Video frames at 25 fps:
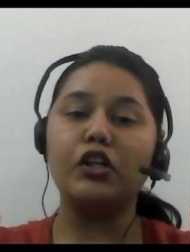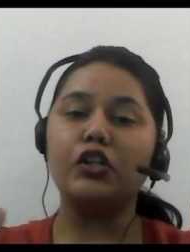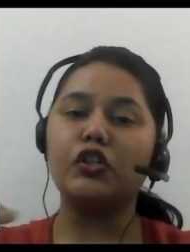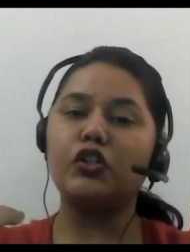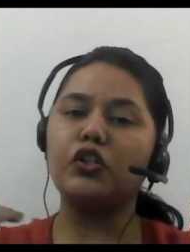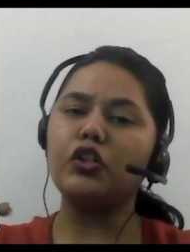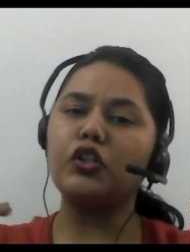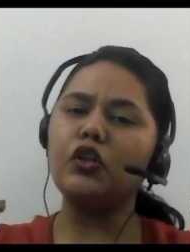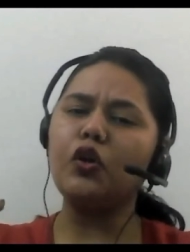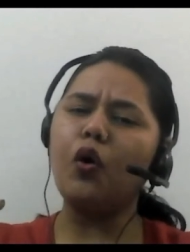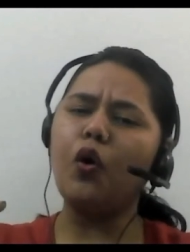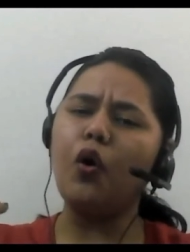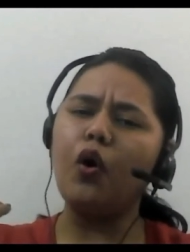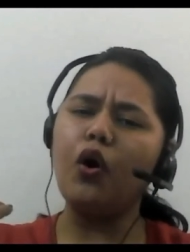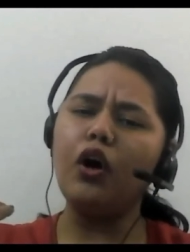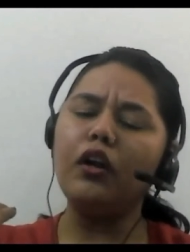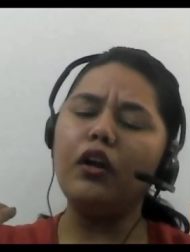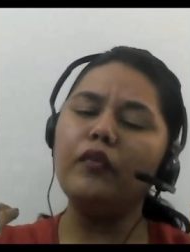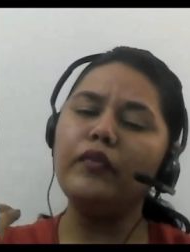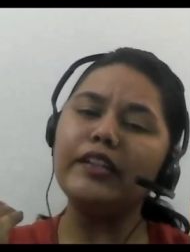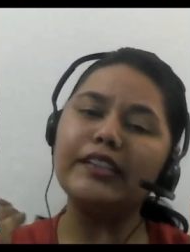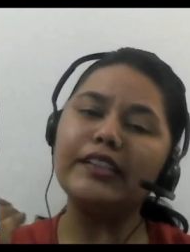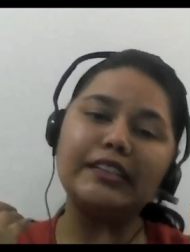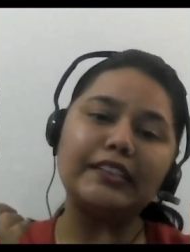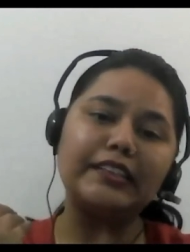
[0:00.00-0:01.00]
She
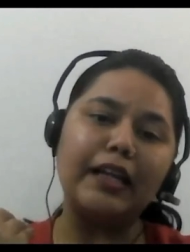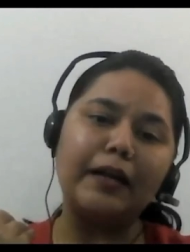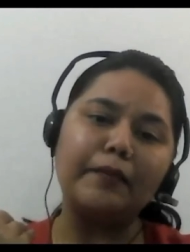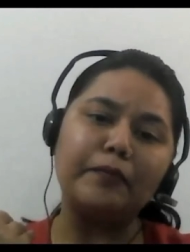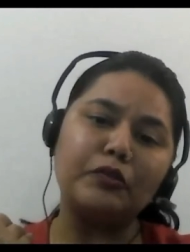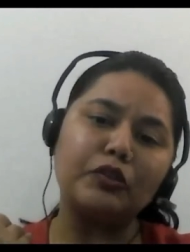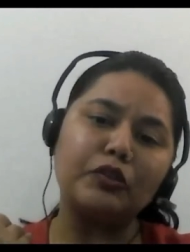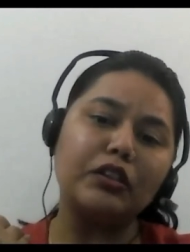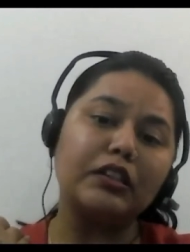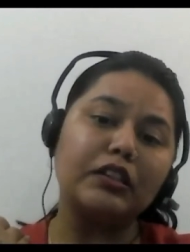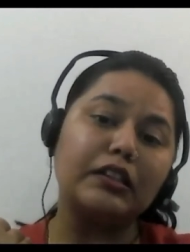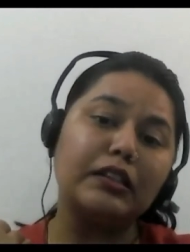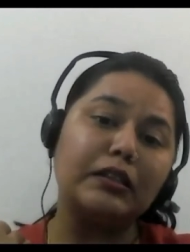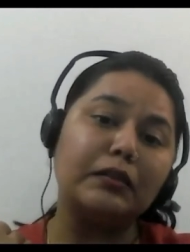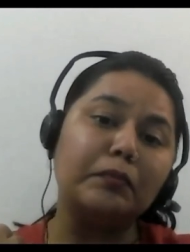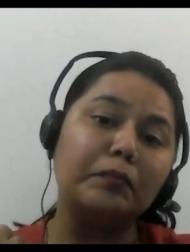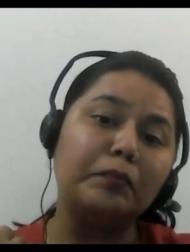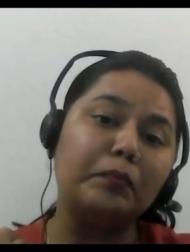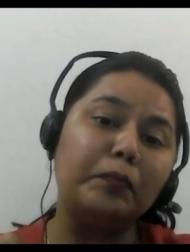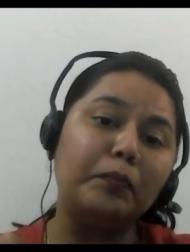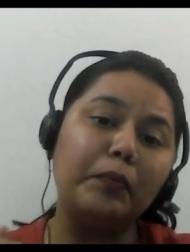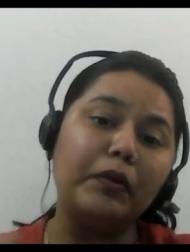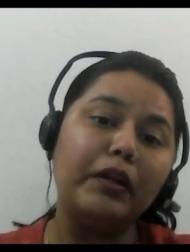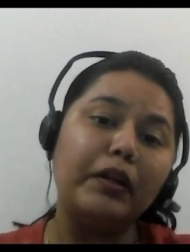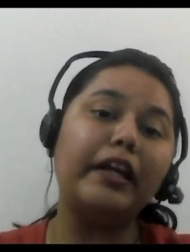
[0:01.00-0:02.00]
always kept on
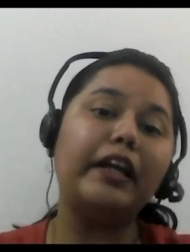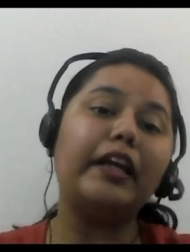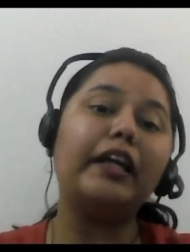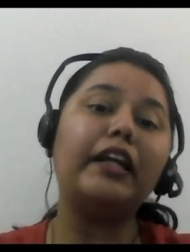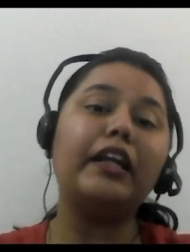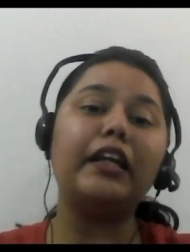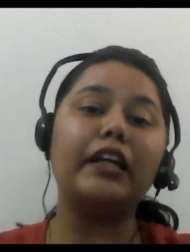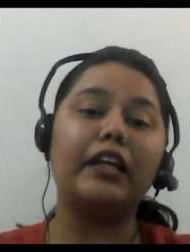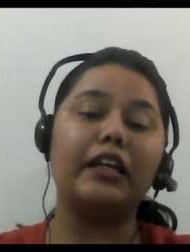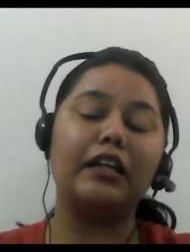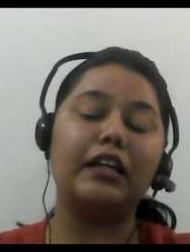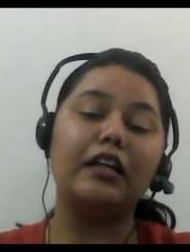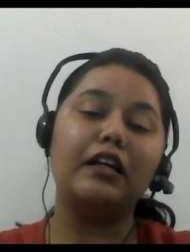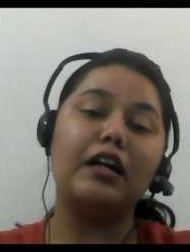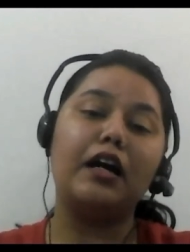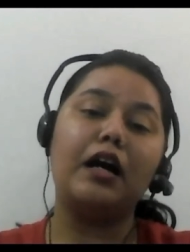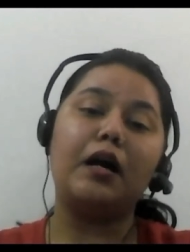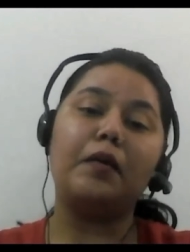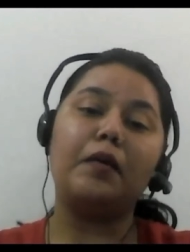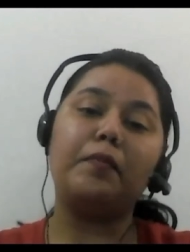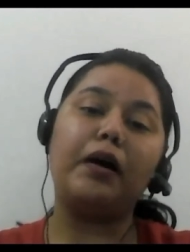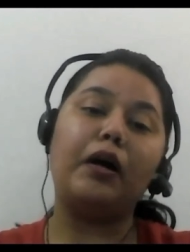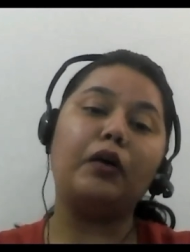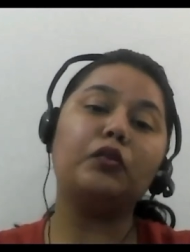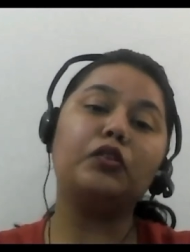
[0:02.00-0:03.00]
complaining
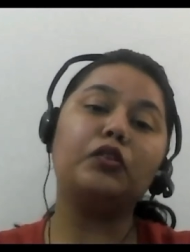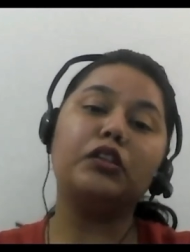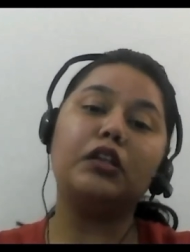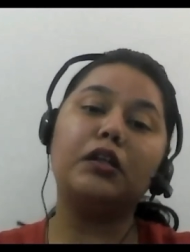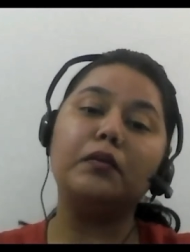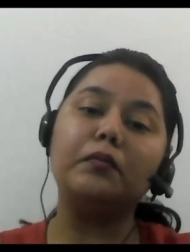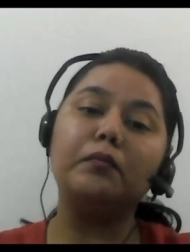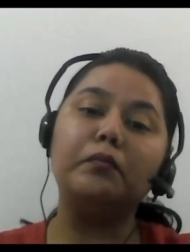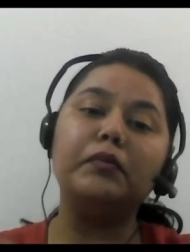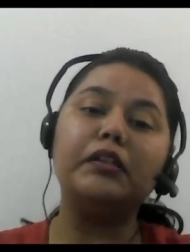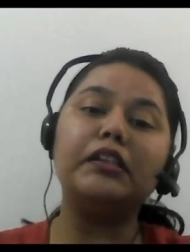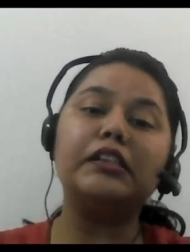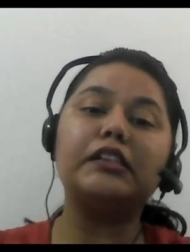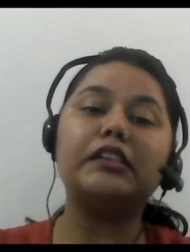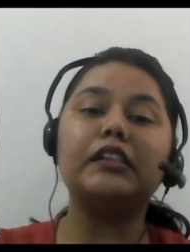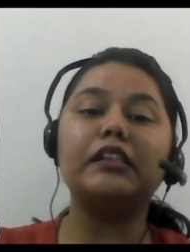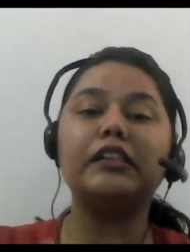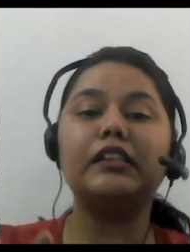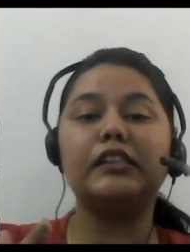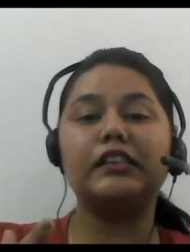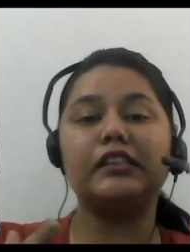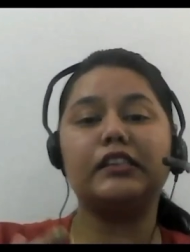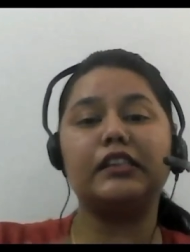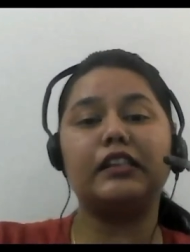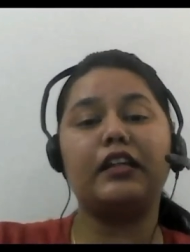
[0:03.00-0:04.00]
about her
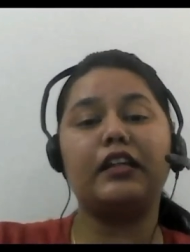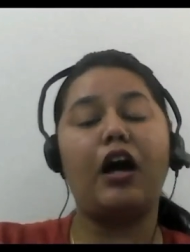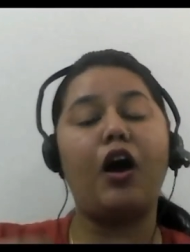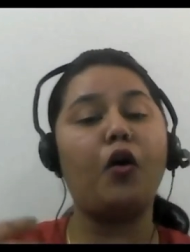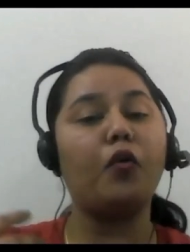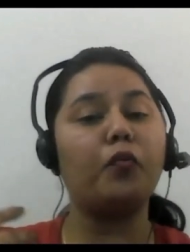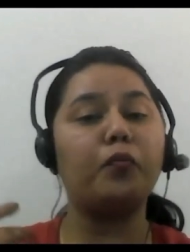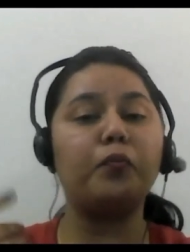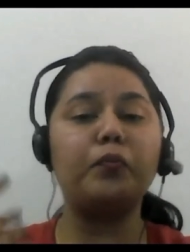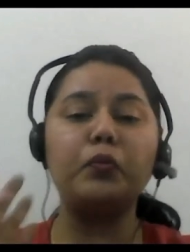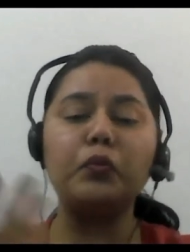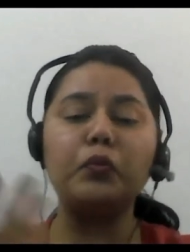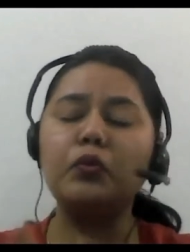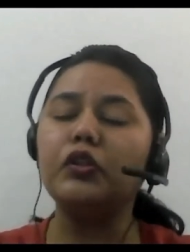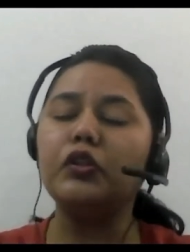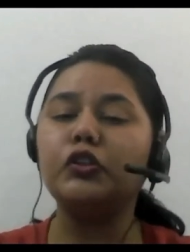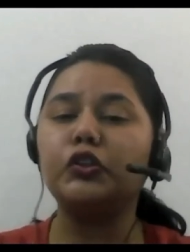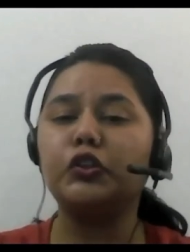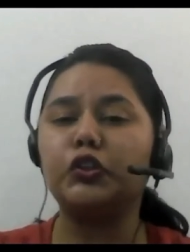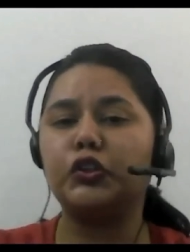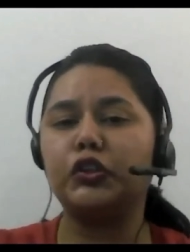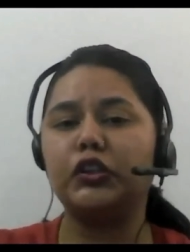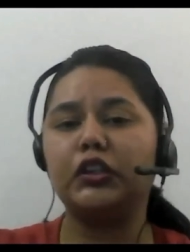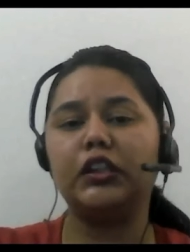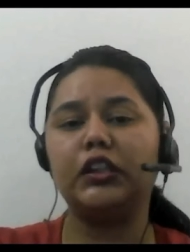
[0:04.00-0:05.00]
miseries and how poor
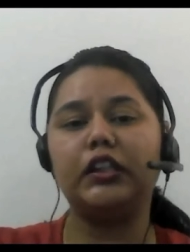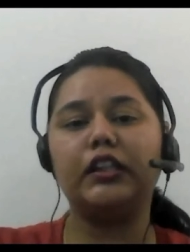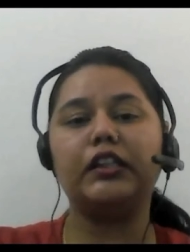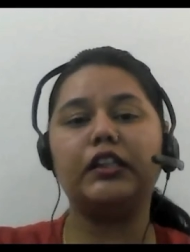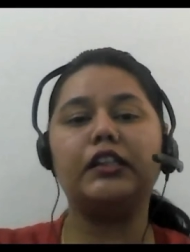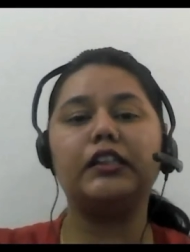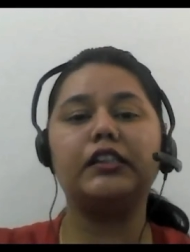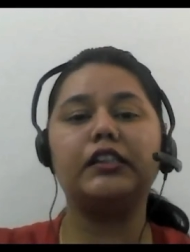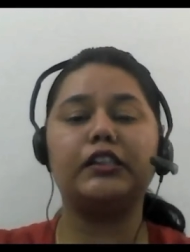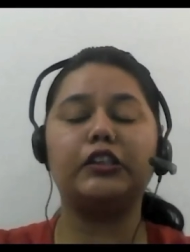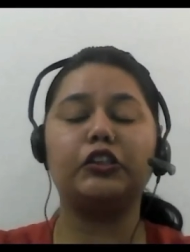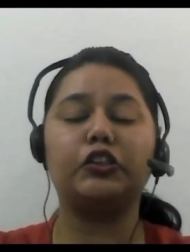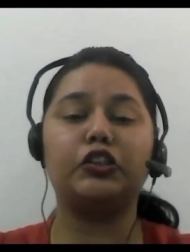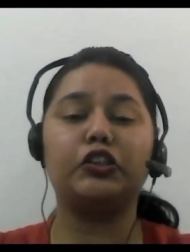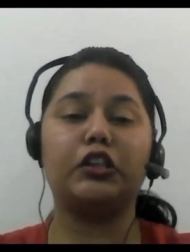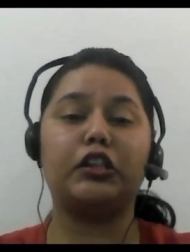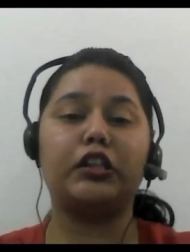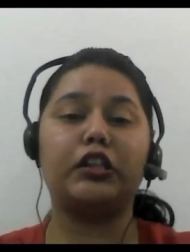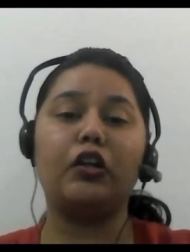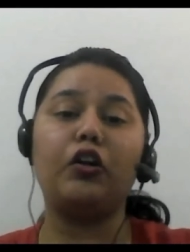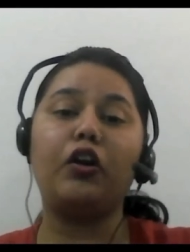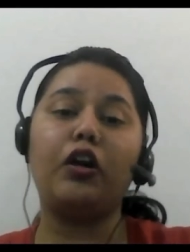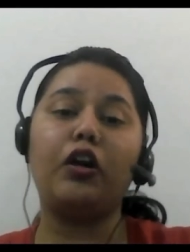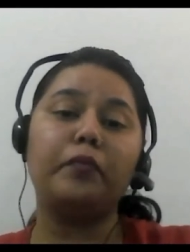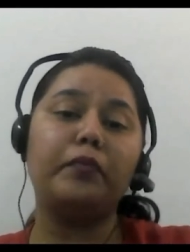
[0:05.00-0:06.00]
she is and she
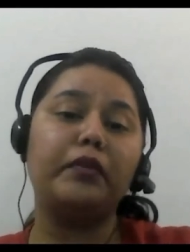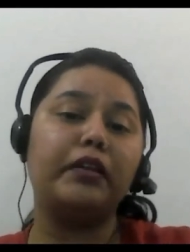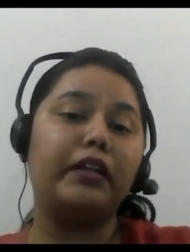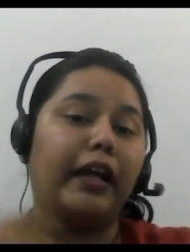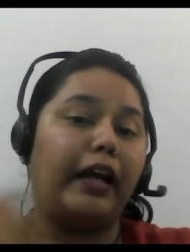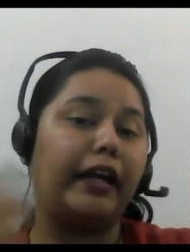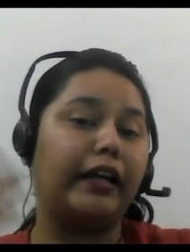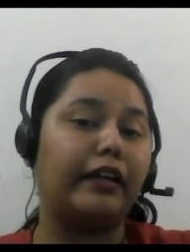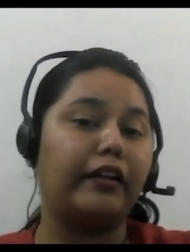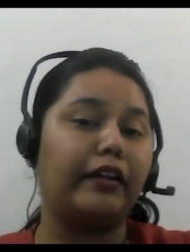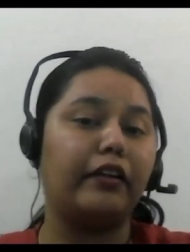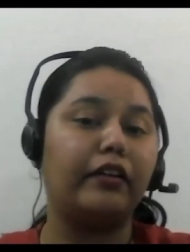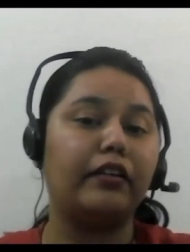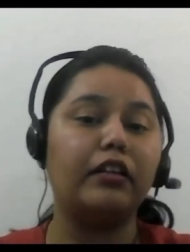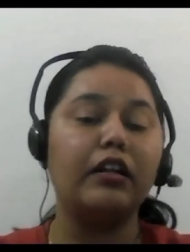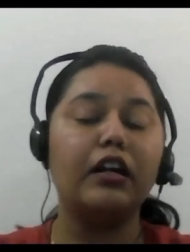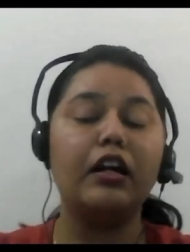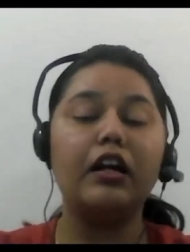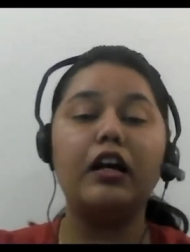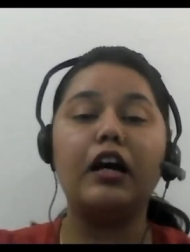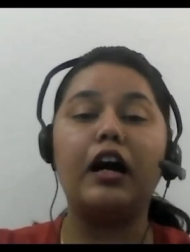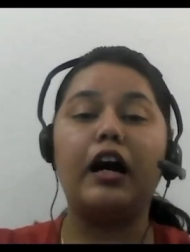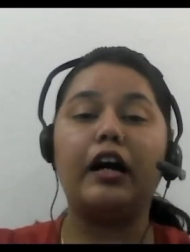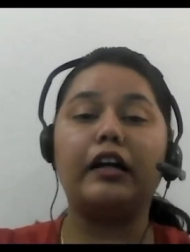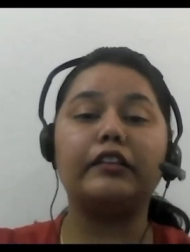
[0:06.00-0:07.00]
cannot be like her
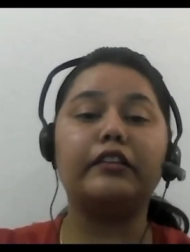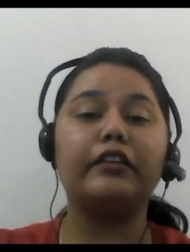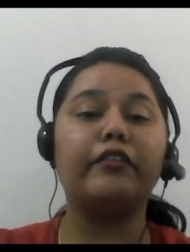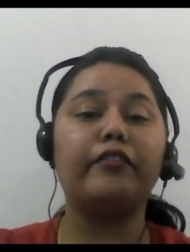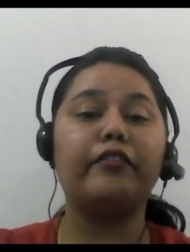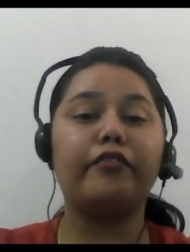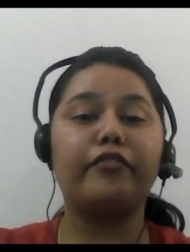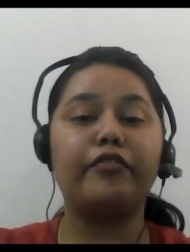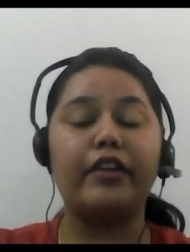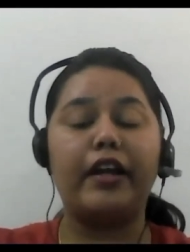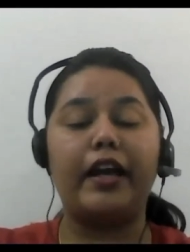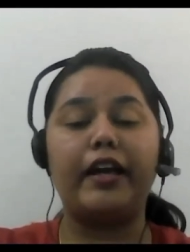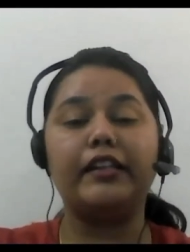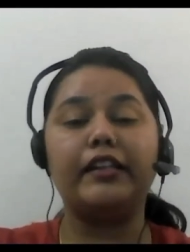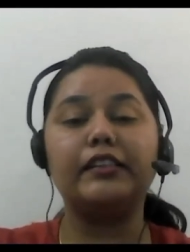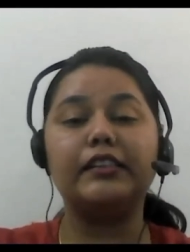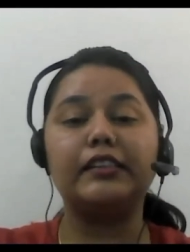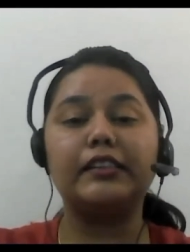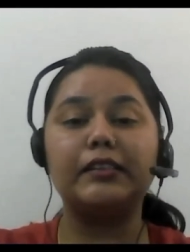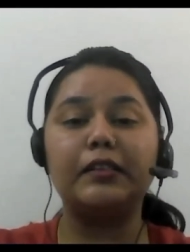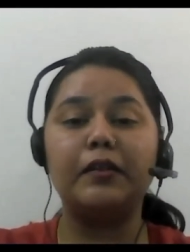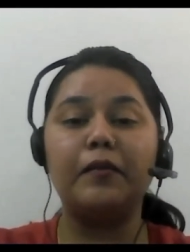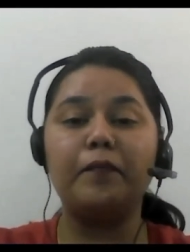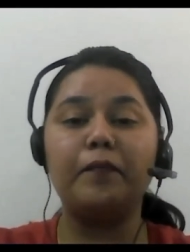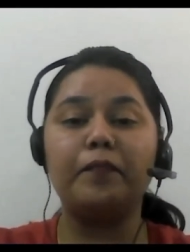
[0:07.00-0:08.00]
other
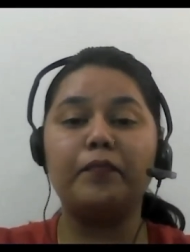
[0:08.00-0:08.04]
friends.